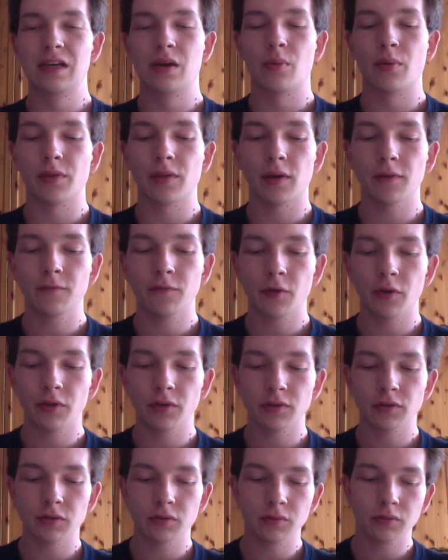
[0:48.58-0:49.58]
without
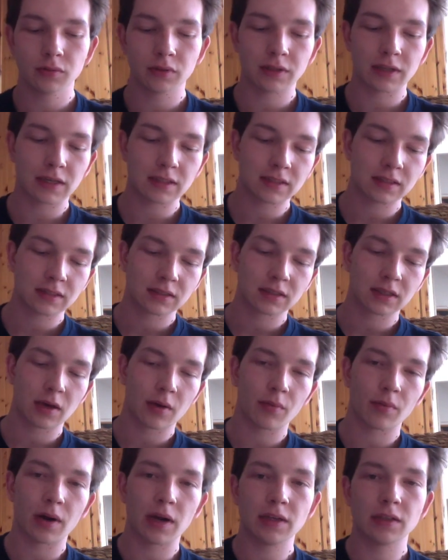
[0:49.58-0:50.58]
further ado, let's
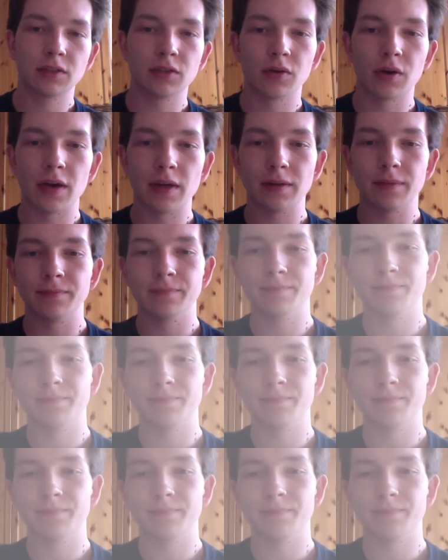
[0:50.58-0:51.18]
get right to it.